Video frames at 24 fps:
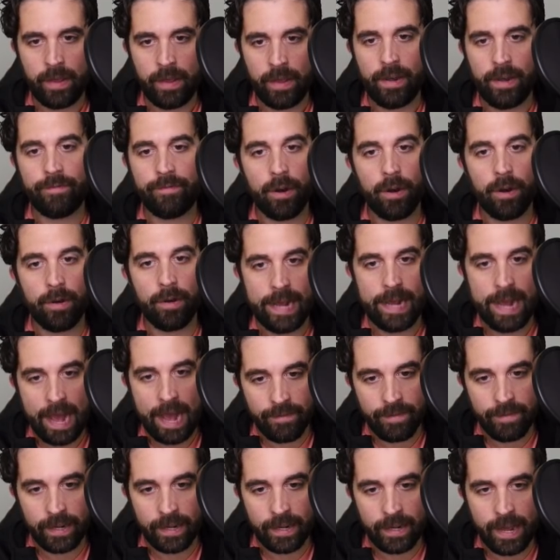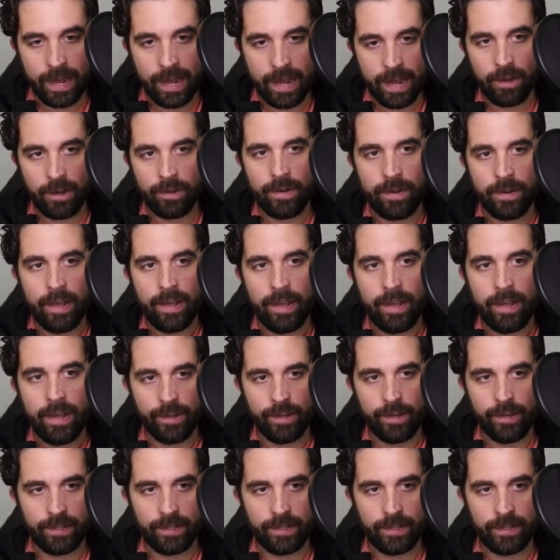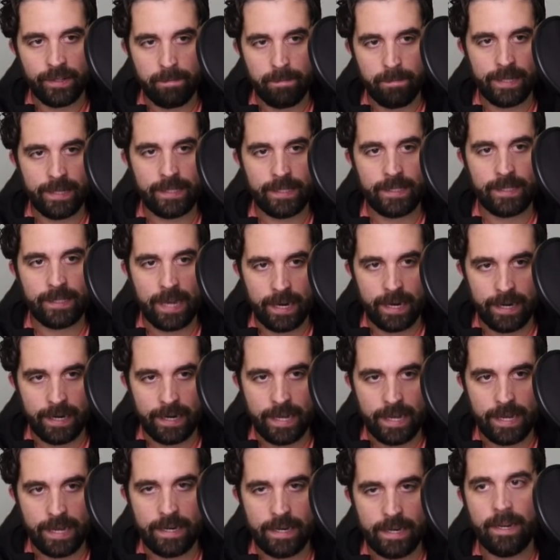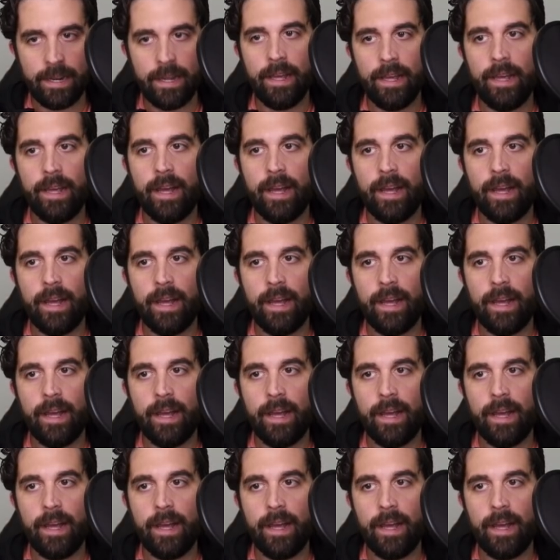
Now, if you already have an account, you can simply hit sign in.